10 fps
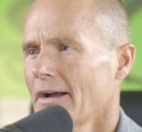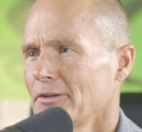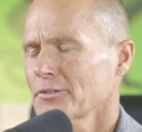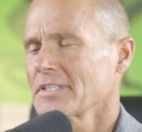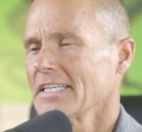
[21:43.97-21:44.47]

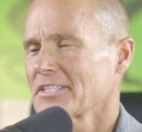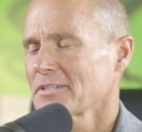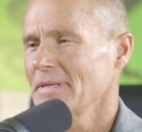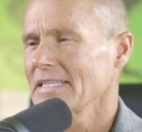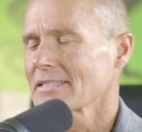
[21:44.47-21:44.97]
You're
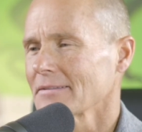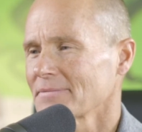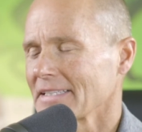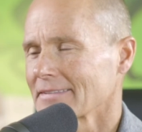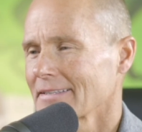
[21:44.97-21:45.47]
teaching me
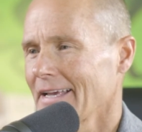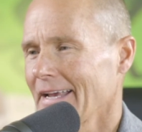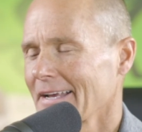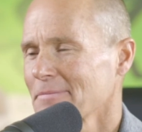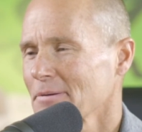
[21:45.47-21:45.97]
something today.
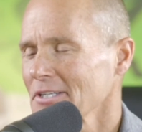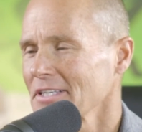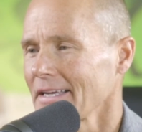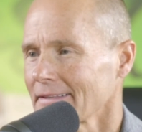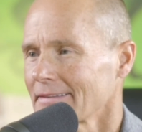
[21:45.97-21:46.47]
I
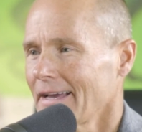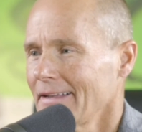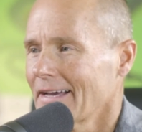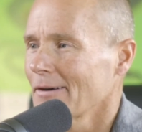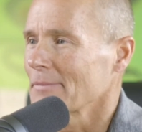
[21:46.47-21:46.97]
appreciate that.
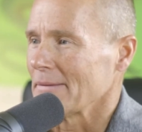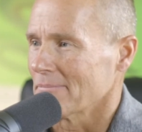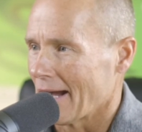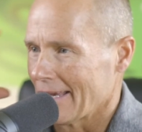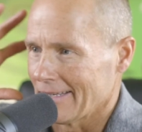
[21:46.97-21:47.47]
And how my
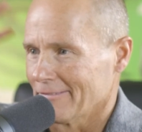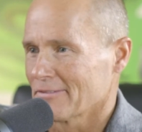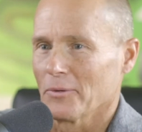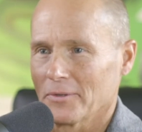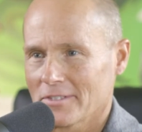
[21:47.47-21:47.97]
mind, of
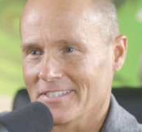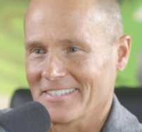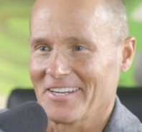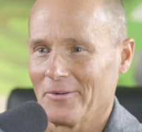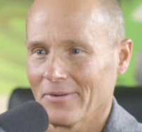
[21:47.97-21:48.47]
course,
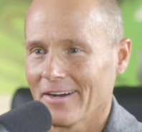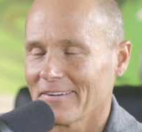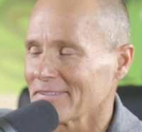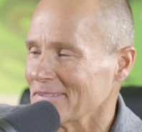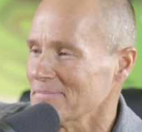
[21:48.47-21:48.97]
is going
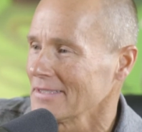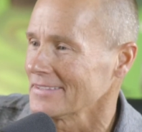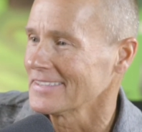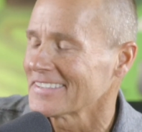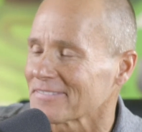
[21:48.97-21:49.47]
off in a
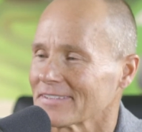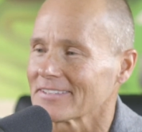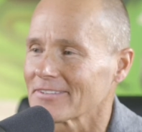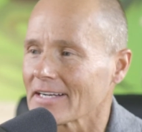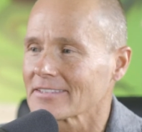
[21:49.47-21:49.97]
million different
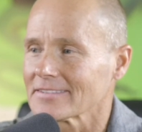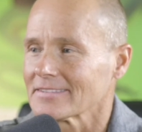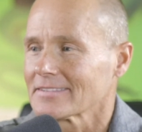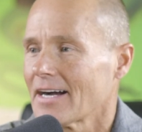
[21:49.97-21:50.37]
directions.